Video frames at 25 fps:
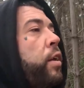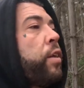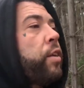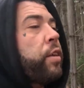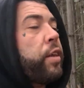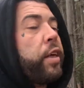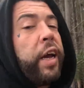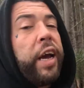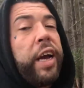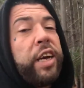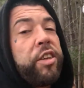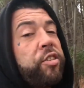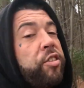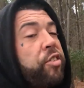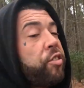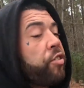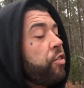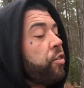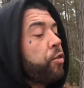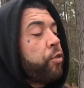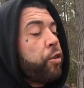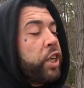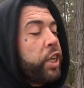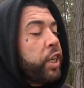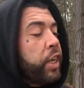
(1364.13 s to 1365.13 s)
the answers
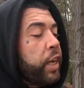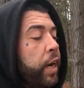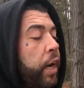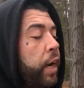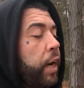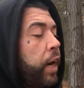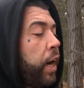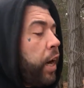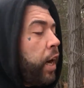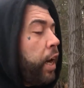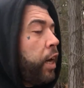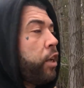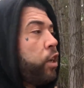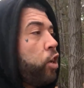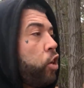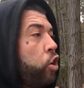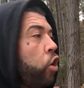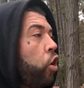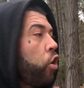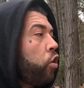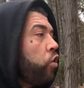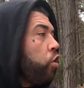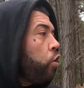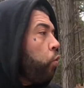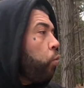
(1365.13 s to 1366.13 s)
are in your heart,
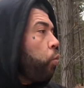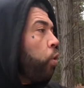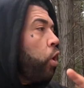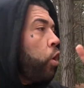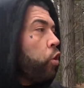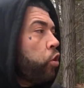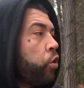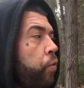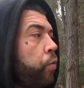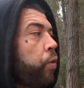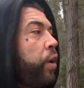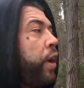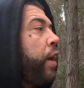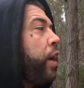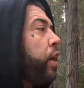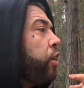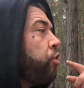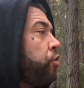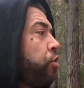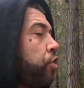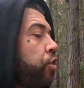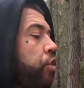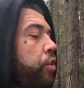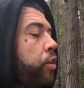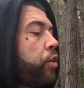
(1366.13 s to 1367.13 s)
not in the world
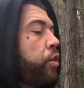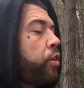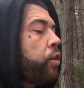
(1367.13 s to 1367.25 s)
around you.